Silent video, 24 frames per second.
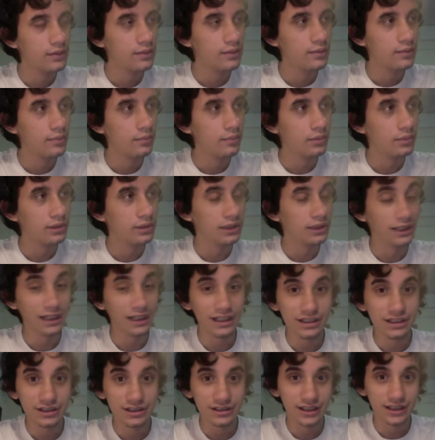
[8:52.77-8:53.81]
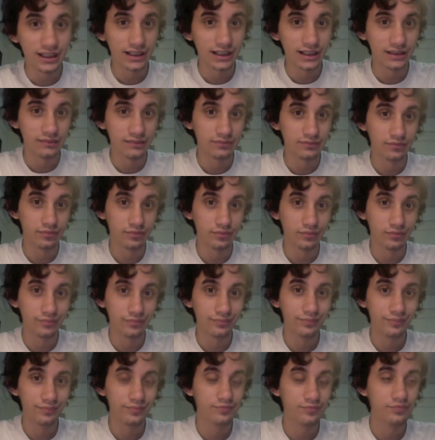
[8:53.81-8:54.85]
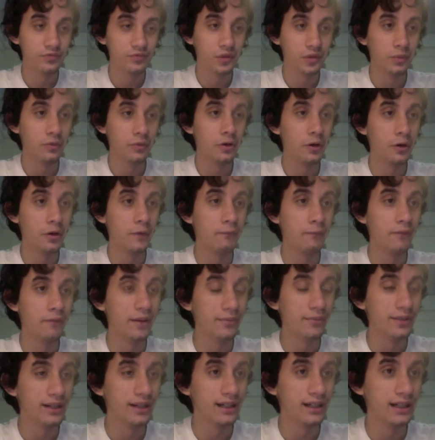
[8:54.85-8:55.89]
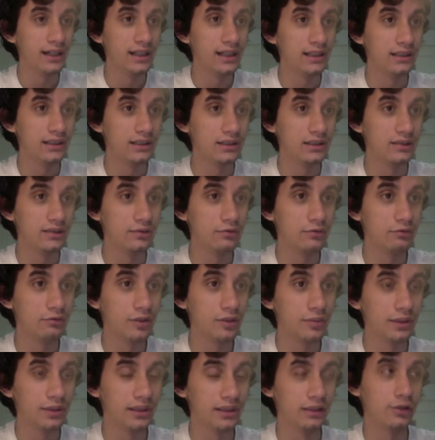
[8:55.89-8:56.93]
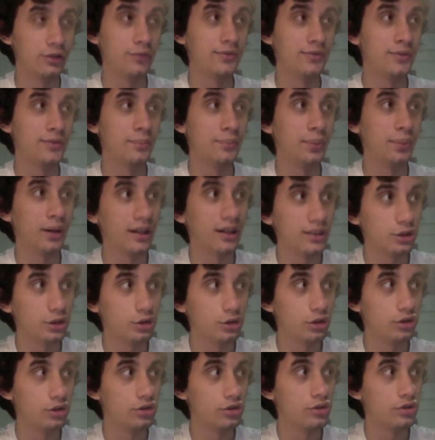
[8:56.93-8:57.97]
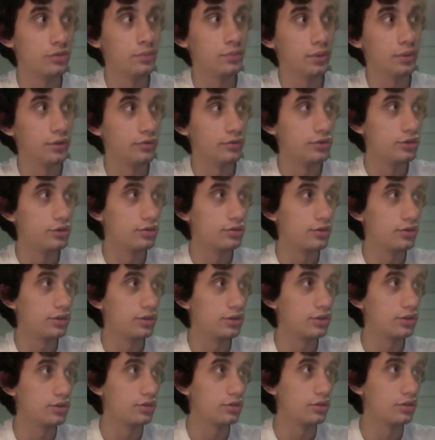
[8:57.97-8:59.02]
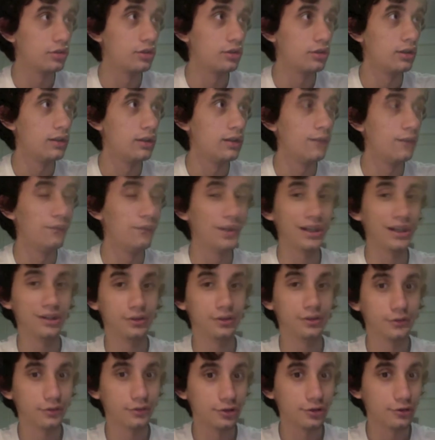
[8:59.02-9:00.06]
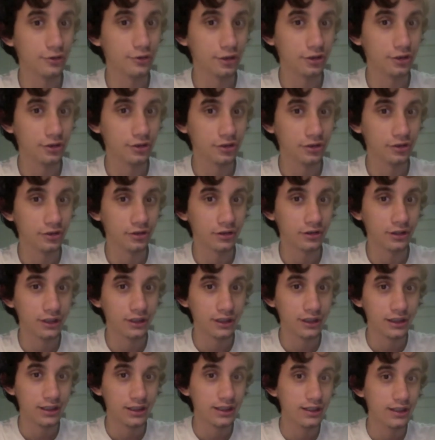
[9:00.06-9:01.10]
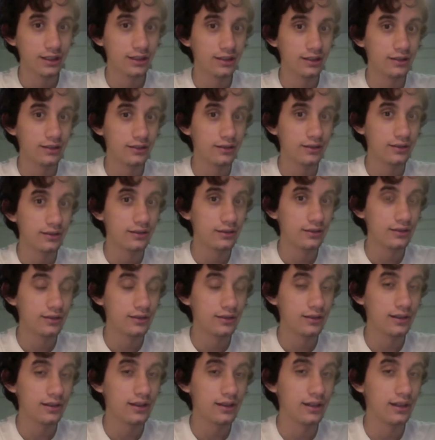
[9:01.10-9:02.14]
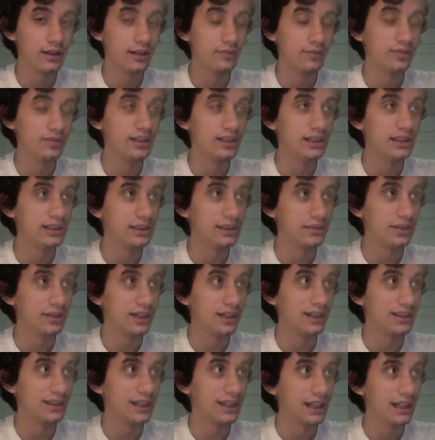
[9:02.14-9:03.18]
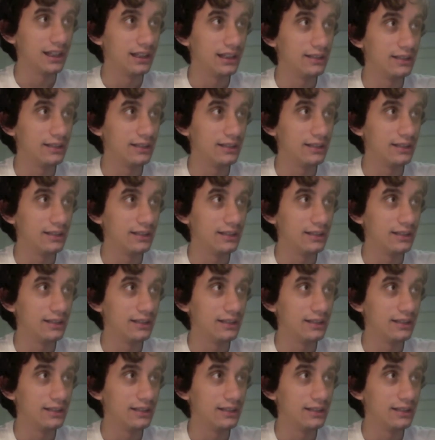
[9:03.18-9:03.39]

But the Asians had the more feminized women in terms of body structure, bone structure, facial structure, and things like that.